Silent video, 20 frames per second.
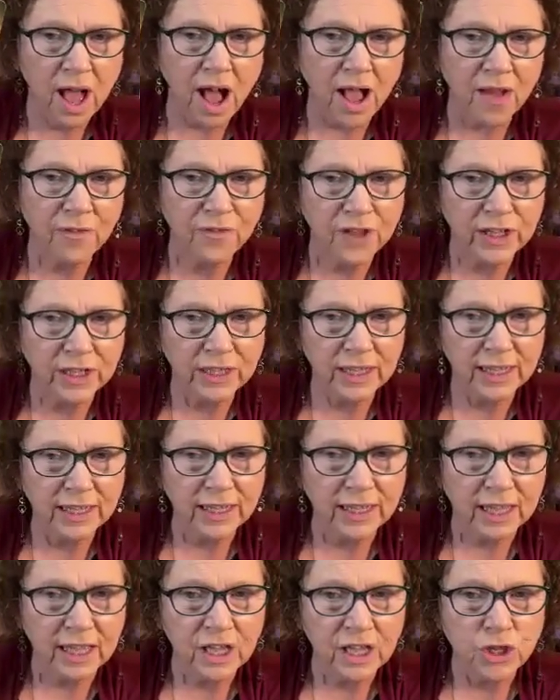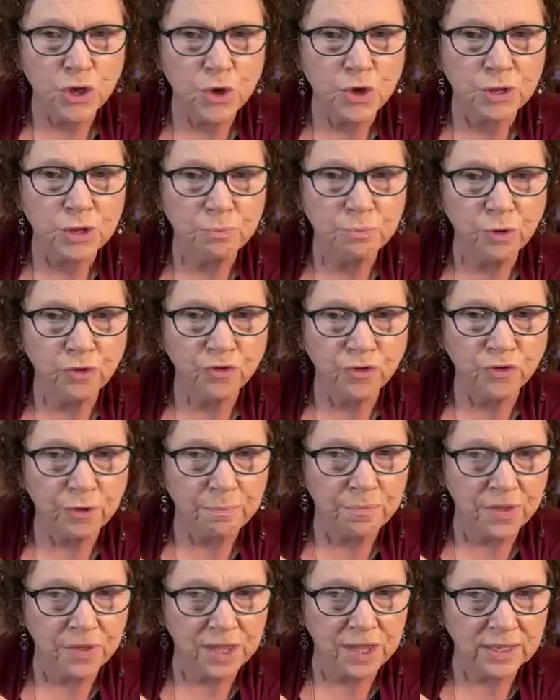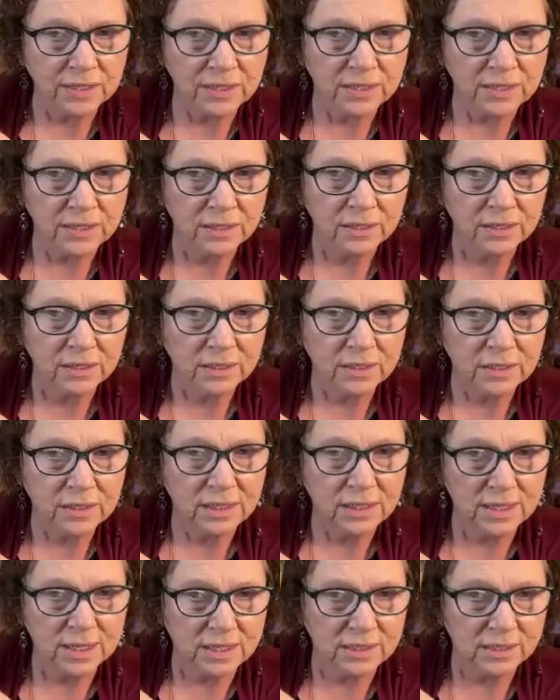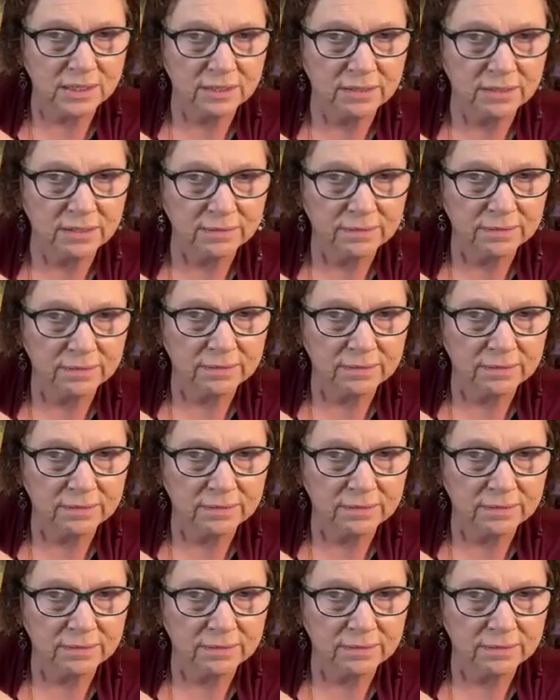I feel like you can move from this to this,